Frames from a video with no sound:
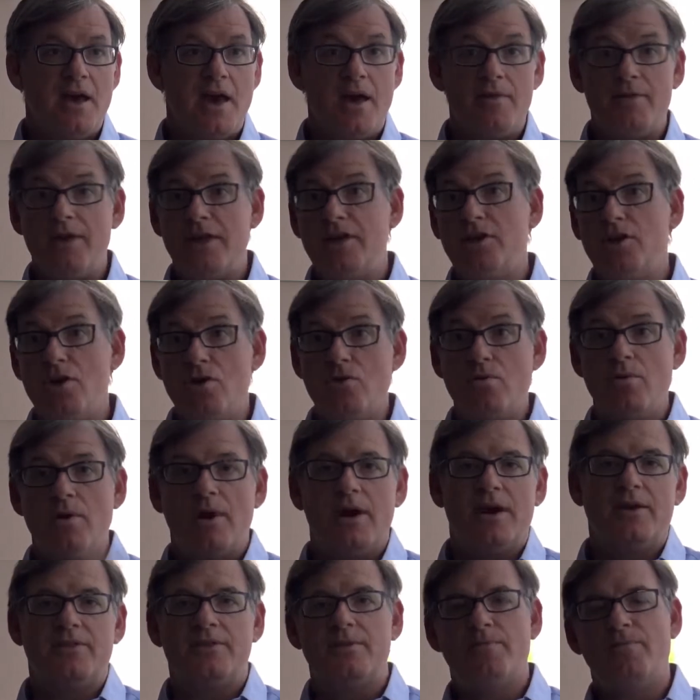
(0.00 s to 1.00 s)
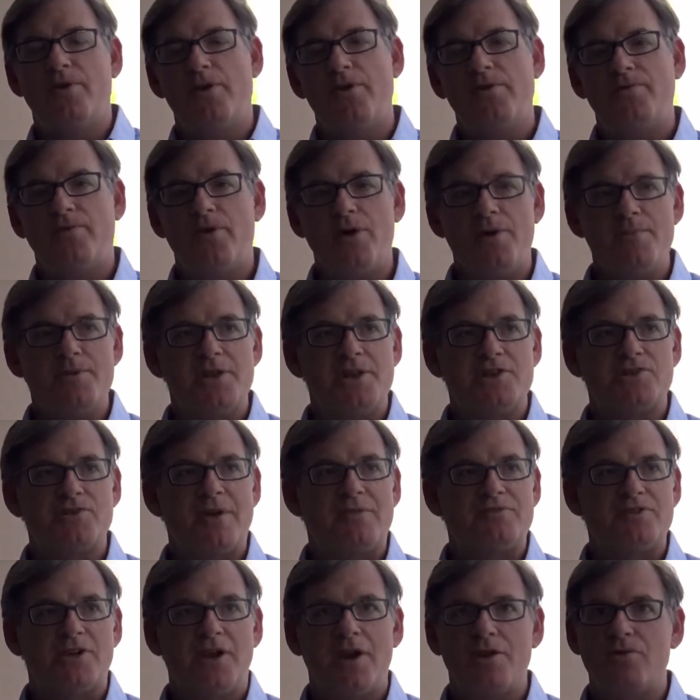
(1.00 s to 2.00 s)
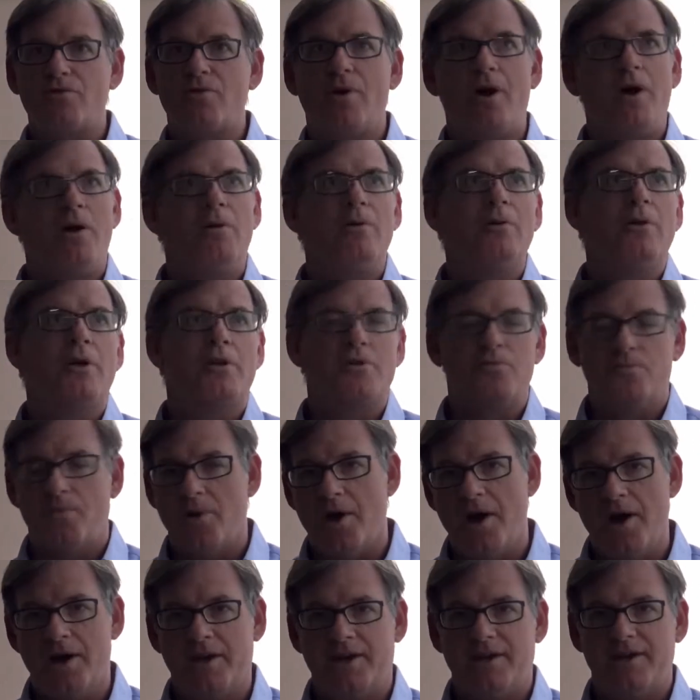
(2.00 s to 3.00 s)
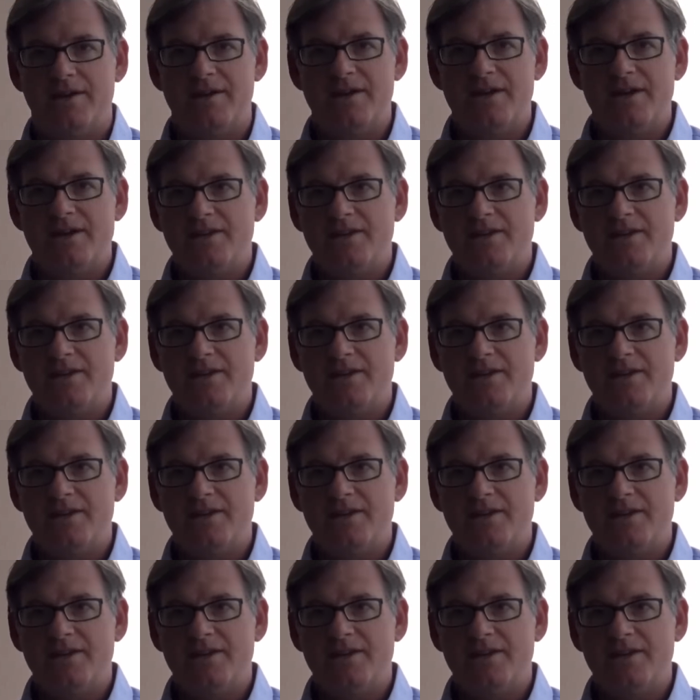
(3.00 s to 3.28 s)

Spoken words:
and then you, at the Foreign Ministry, have to go through a whole lot of work